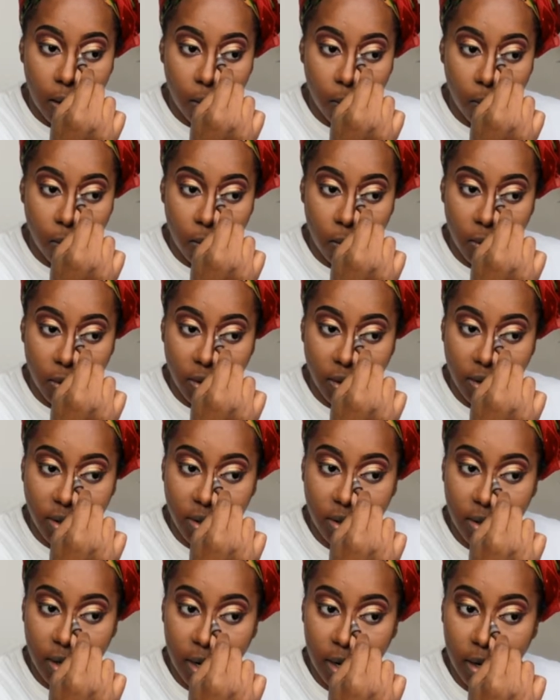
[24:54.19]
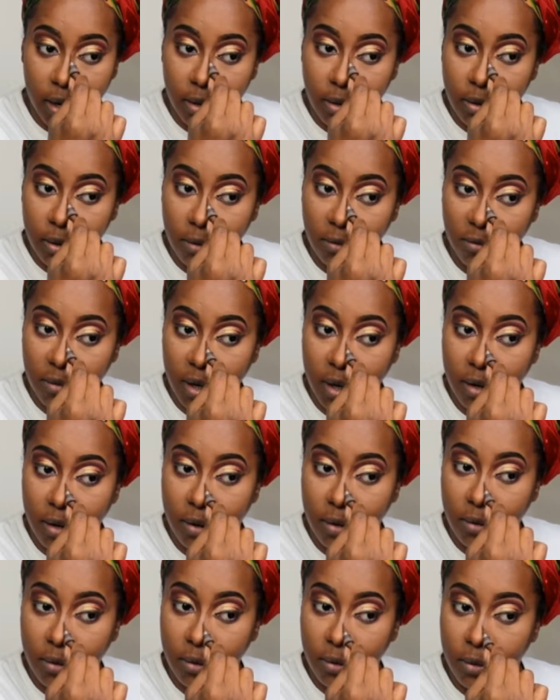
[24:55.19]
or on the sides of my
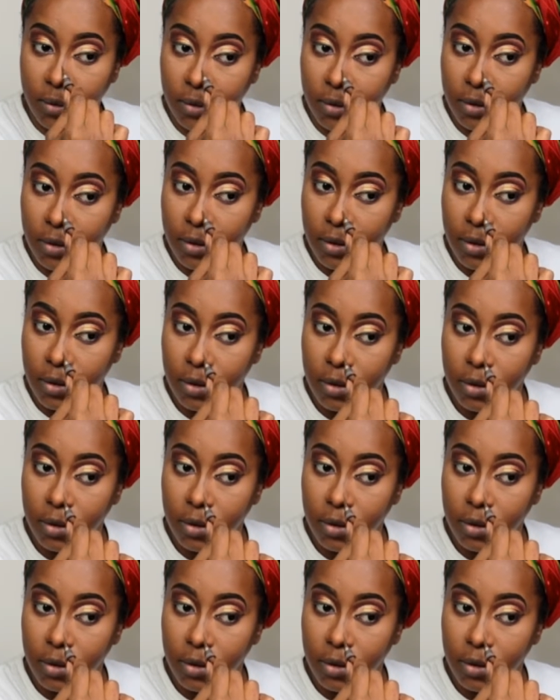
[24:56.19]
nose.